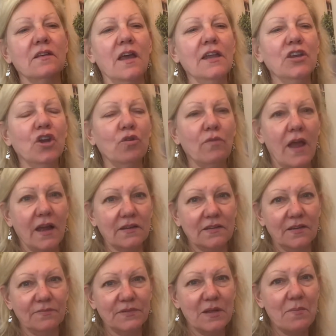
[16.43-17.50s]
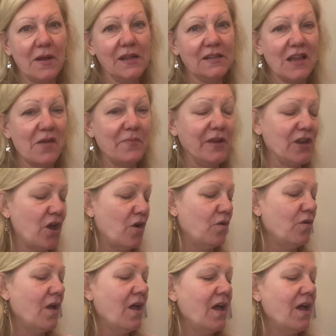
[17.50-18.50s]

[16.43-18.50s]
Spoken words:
incorrect, somebody let me know.